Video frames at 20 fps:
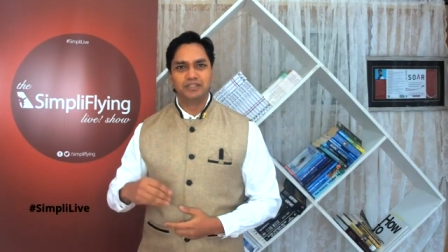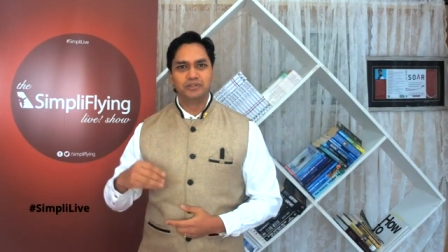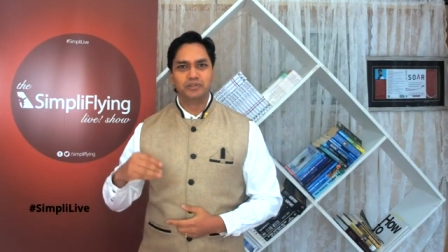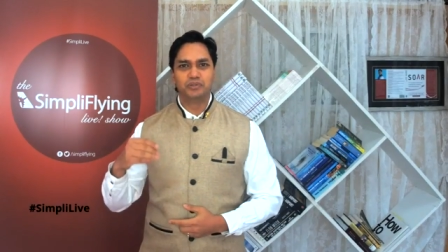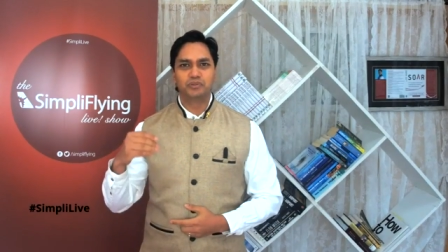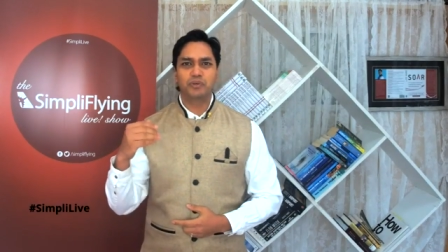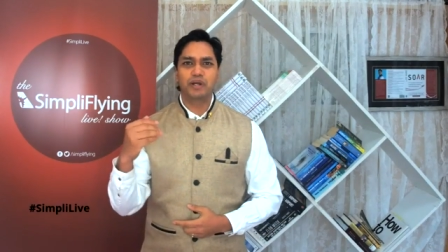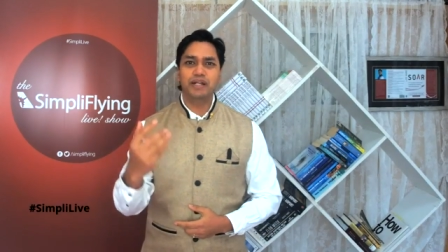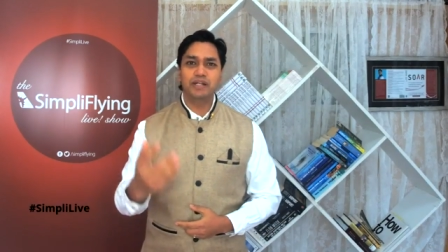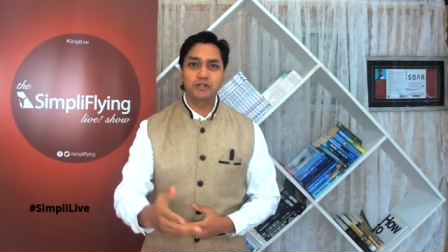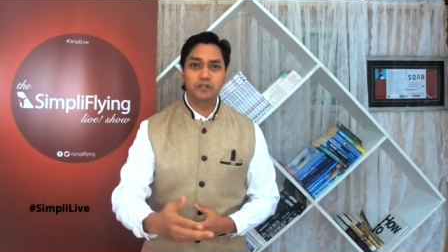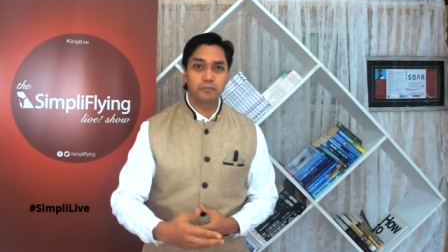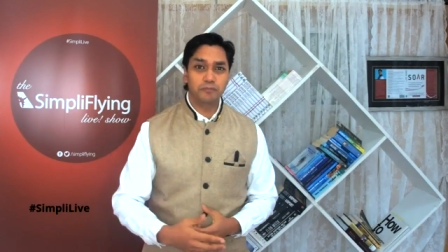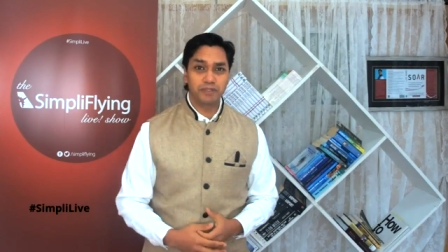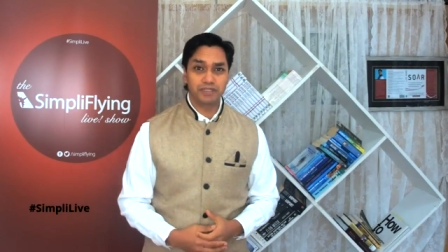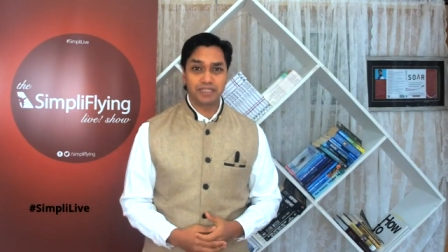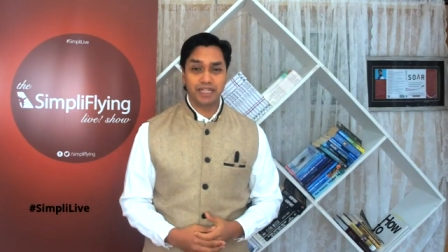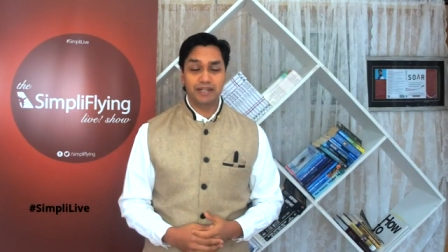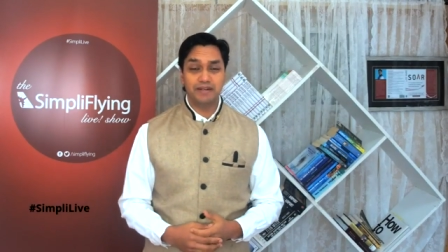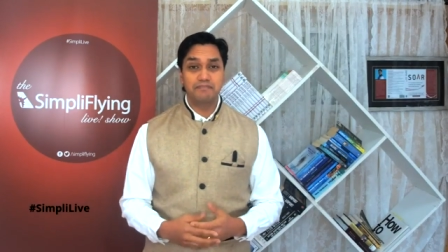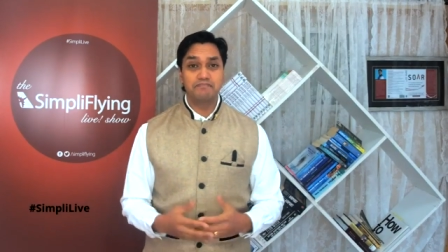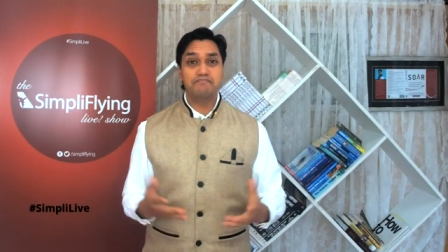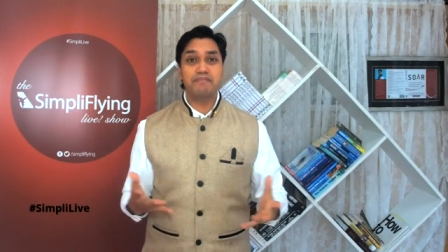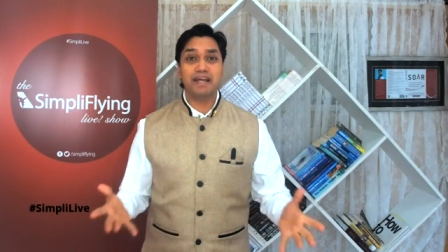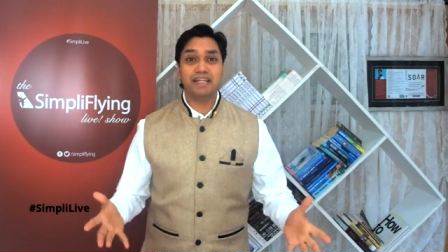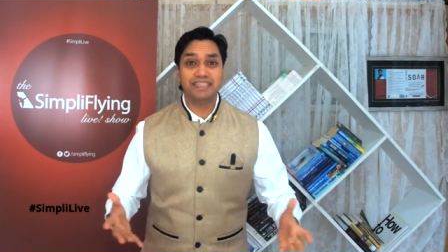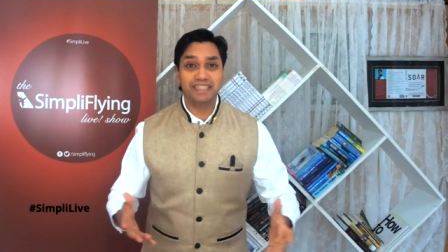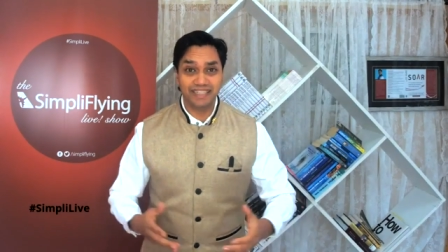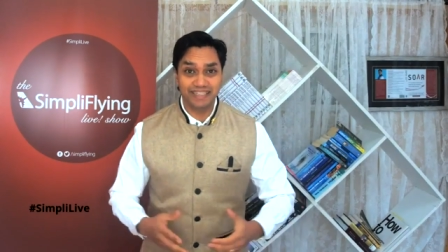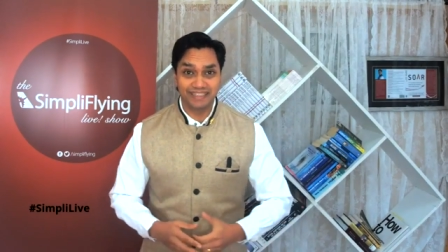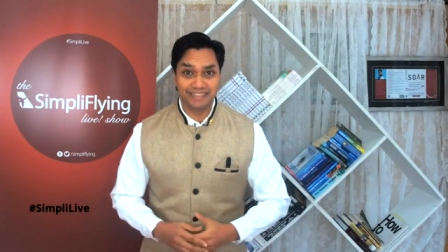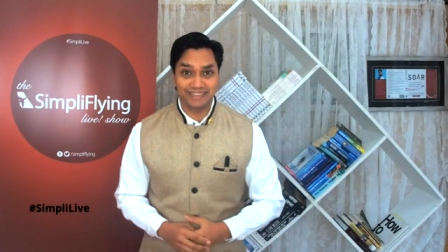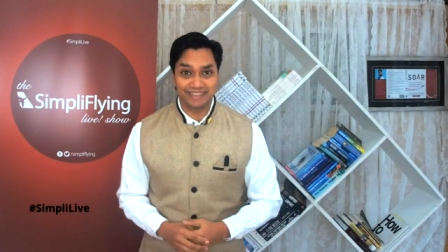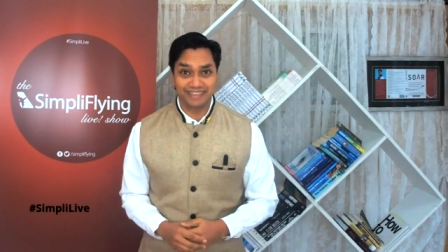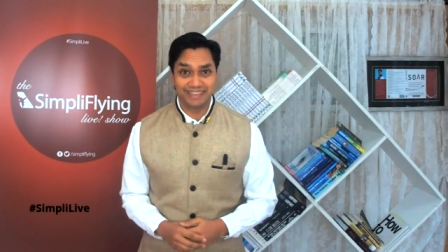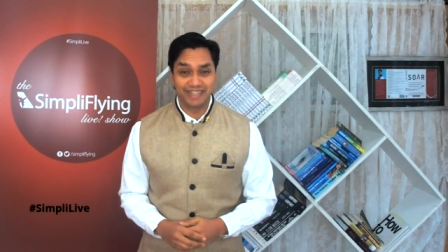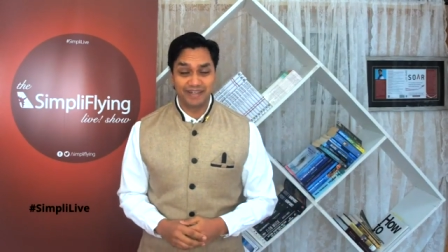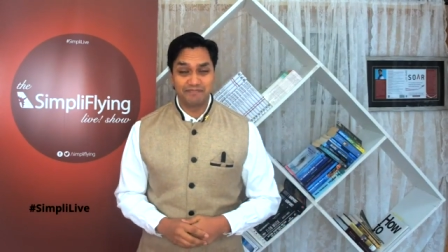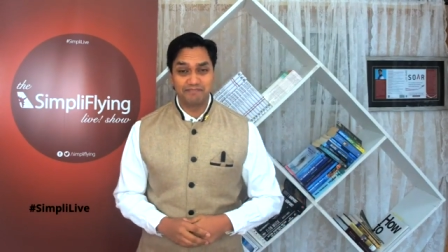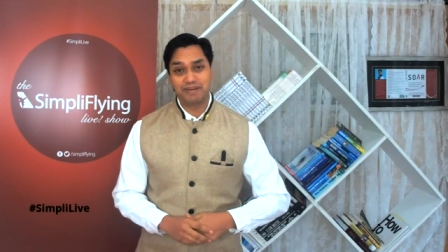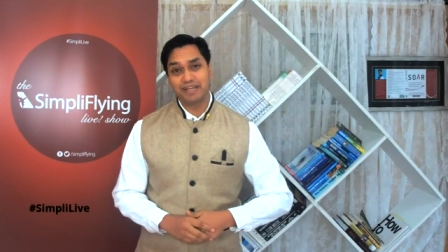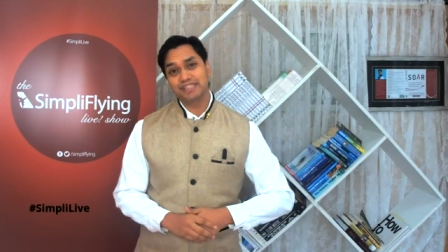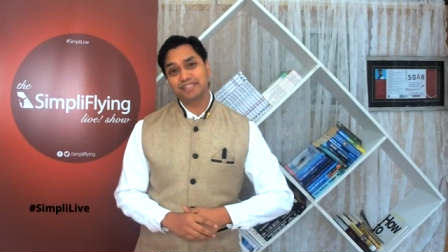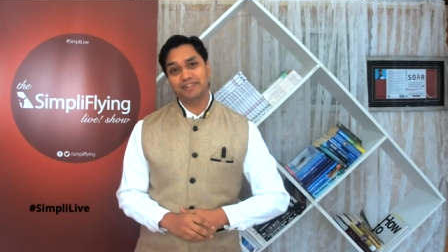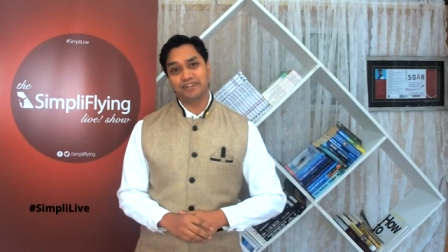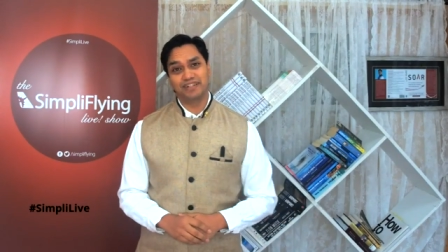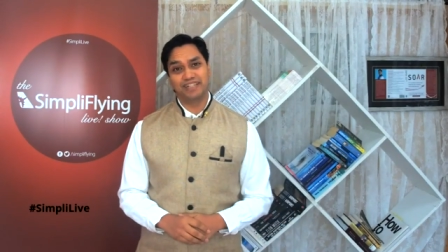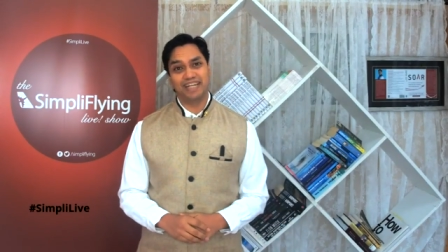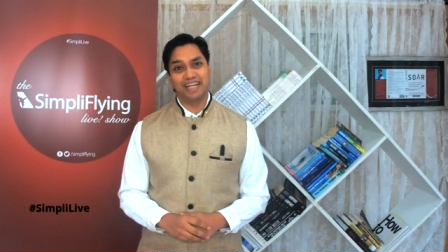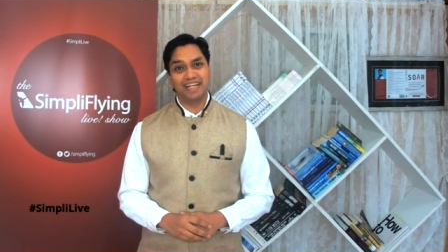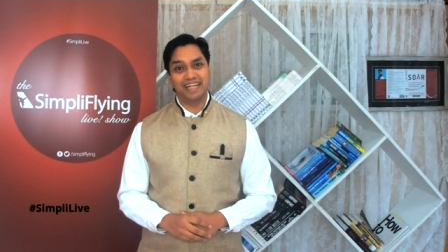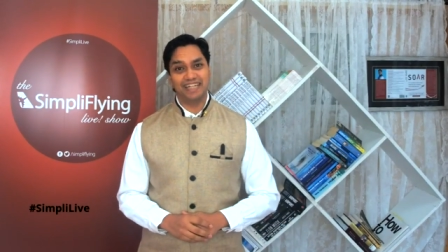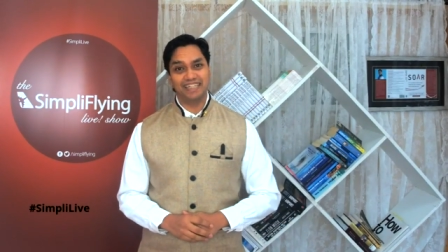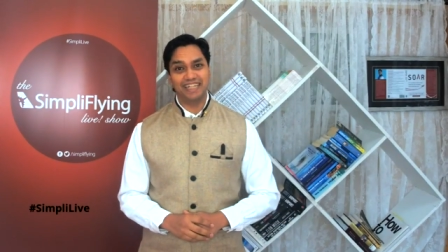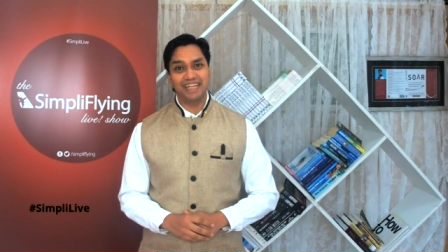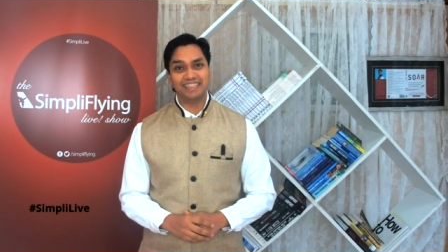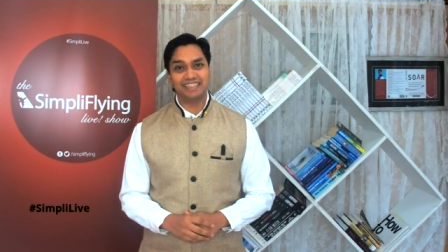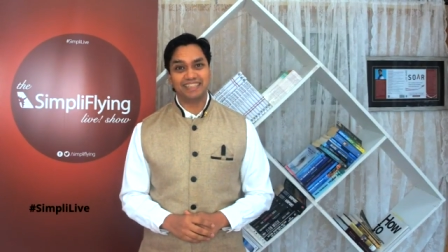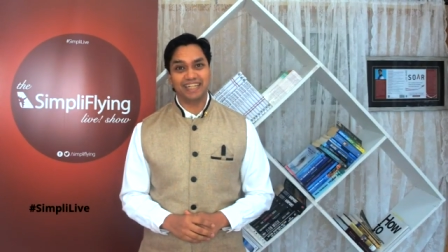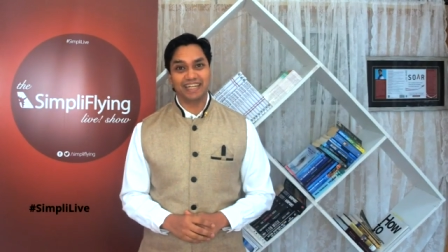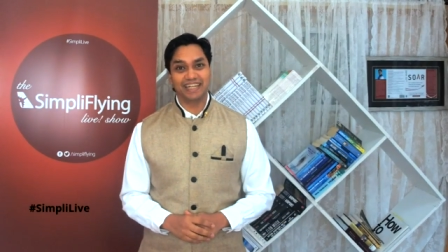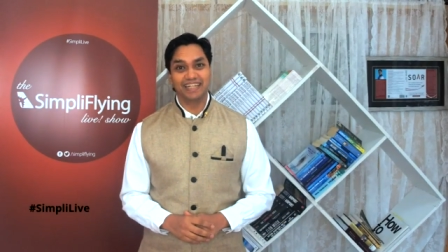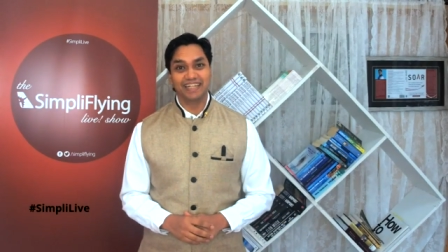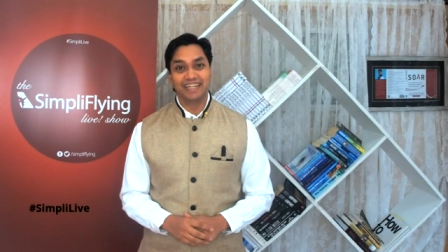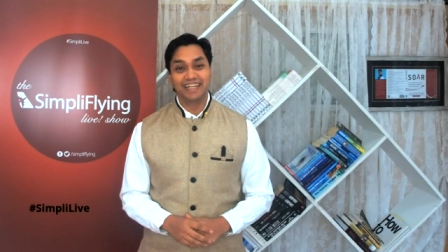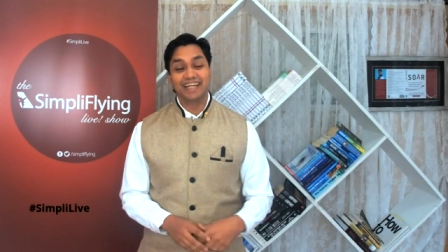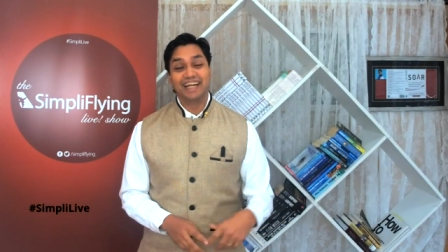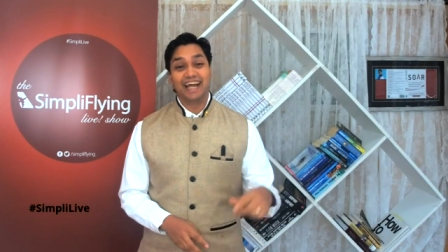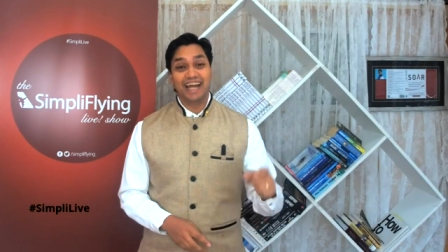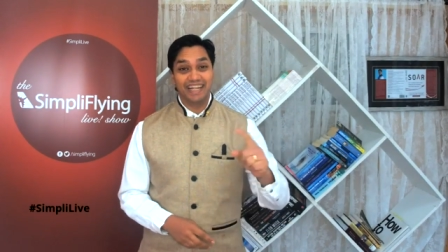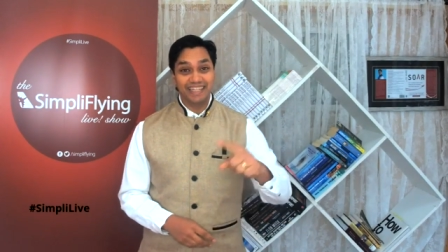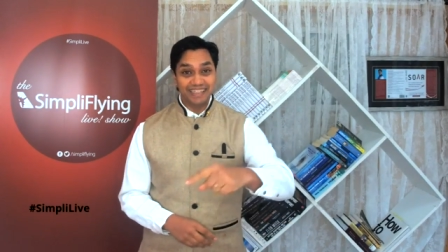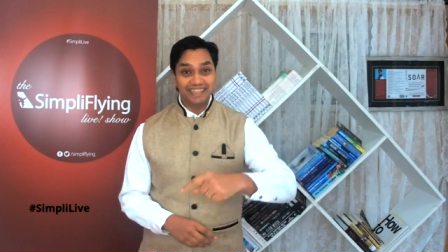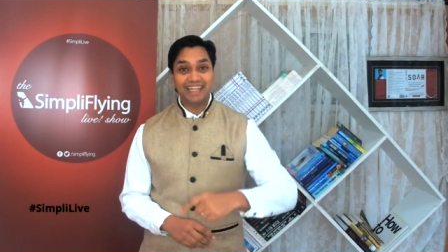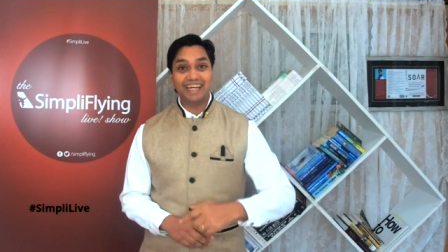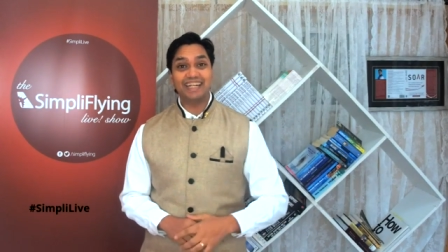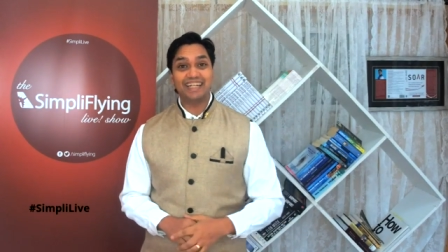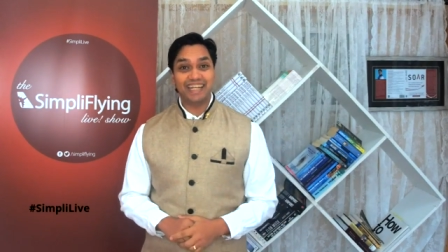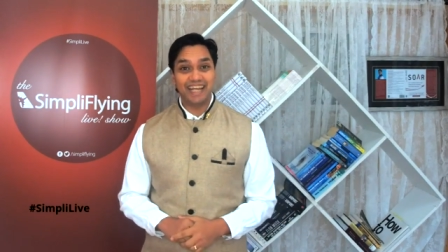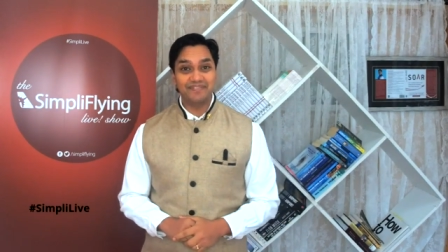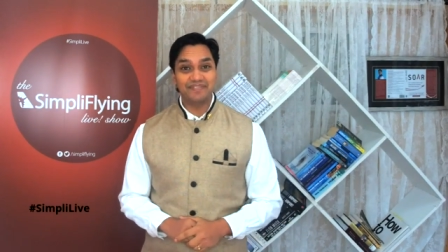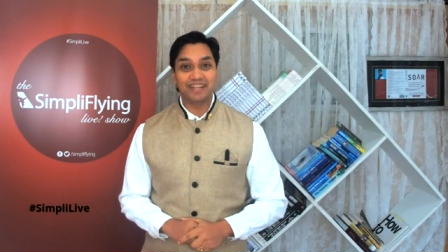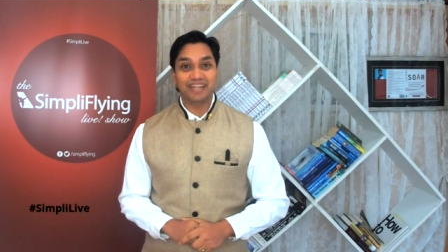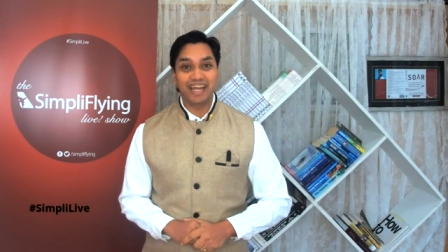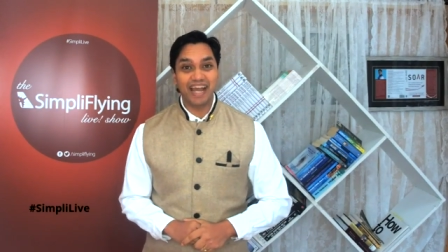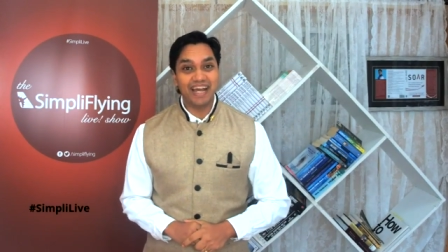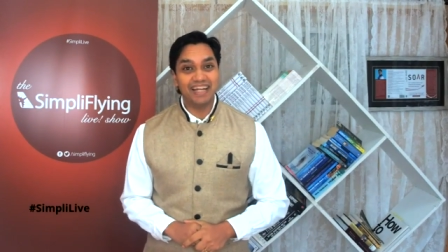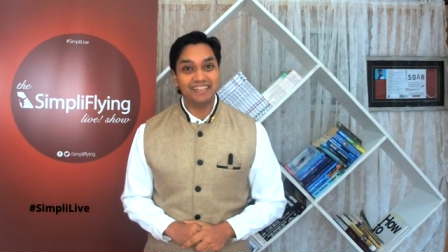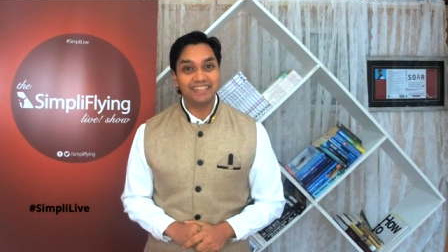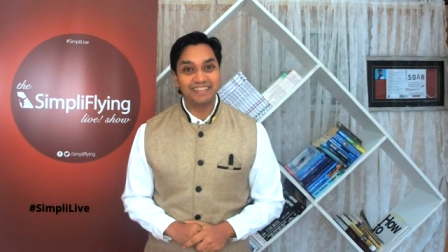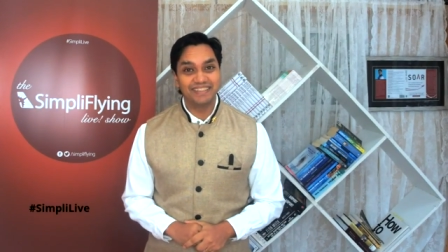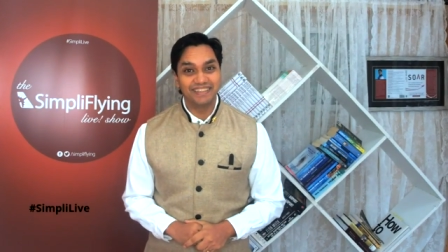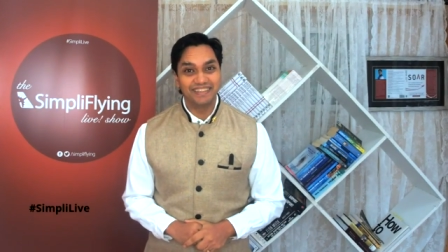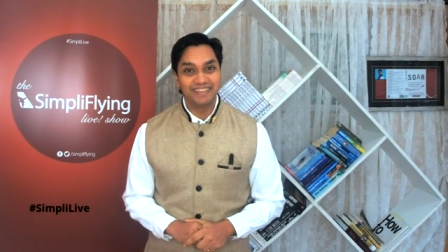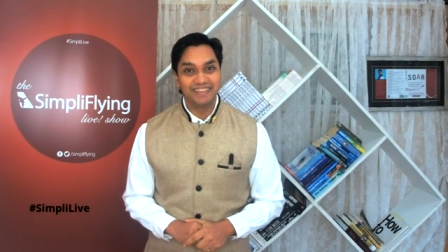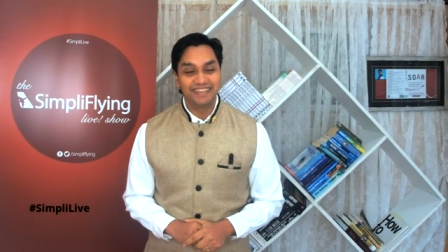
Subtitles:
to 22% Mexicans based on DNA testing. And then came the catch.